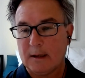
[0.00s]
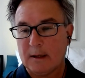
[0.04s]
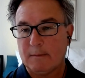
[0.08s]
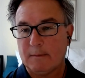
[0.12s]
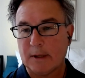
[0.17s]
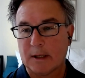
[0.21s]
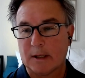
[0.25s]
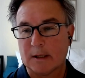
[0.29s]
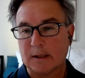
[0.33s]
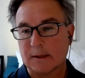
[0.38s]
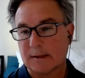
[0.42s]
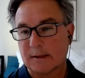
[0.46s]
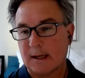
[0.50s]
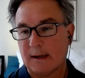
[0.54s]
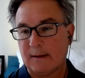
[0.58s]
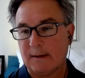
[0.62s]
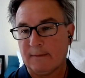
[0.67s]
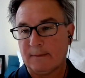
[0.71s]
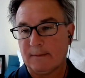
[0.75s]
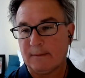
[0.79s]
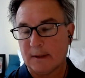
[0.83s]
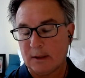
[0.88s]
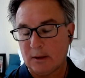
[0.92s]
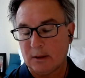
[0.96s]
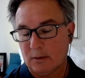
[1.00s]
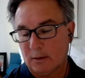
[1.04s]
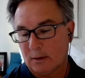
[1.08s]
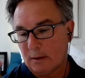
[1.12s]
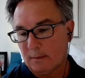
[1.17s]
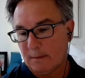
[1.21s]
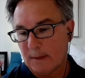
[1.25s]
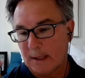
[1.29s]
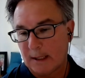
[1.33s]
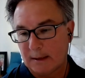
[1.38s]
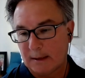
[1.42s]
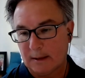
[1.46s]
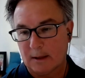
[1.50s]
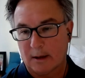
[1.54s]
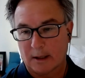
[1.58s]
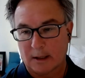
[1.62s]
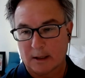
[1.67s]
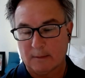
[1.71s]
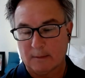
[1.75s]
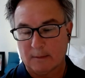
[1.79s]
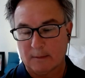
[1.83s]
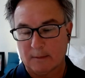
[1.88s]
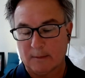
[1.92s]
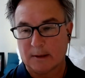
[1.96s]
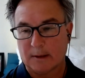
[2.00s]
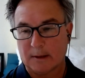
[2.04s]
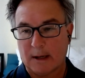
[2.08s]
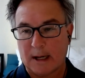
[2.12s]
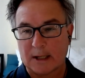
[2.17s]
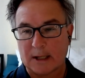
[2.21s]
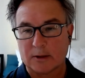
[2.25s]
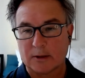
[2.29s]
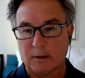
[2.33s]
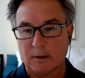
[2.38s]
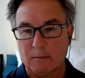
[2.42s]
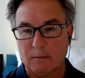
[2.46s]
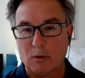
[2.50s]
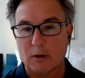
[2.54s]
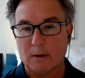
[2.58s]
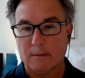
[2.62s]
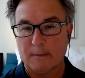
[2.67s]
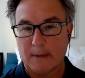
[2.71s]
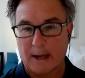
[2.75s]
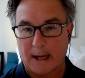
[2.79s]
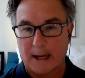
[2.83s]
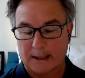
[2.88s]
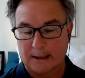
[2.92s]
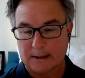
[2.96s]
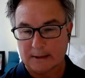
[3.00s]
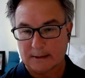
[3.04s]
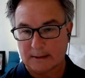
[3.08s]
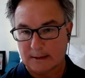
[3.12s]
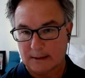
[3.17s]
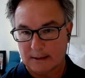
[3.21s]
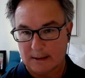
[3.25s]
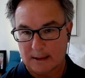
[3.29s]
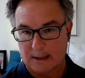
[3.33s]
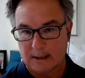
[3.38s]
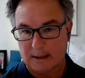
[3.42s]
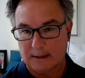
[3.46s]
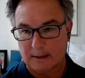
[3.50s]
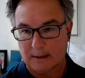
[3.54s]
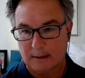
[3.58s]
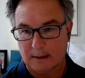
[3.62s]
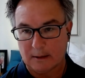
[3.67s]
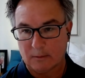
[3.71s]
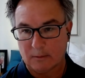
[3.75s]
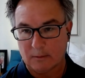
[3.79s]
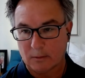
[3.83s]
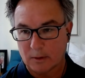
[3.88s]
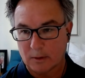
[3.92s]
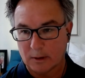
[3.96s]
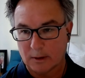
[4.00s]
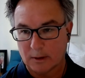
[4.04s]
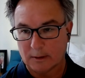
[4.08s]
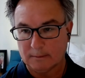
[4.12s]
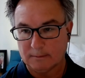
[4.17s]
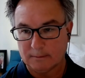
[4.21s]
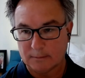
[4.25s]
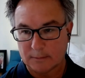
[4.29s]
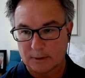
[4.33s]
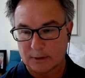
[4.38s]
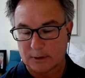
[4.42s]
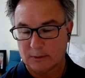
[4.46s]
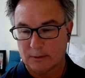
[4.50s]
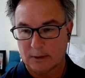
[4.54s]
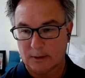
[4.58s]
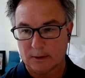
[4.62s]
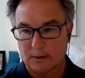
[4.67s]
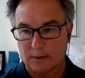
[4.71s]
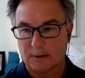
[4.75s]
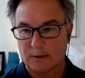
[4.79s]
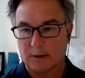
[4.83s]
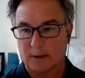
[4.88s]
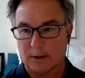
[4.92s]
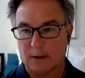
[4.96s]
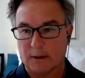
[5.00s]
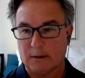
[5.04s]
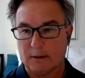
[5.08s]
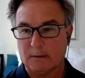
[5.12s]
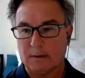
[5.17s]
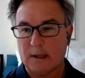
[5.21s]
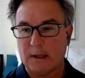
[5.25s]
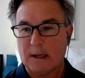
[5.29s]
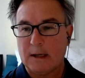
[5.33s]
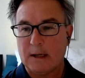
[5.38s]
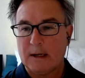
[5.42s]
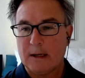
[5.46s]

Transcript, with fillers: Because you could make the argument they're actually more MAGA today than they were 2 years ago.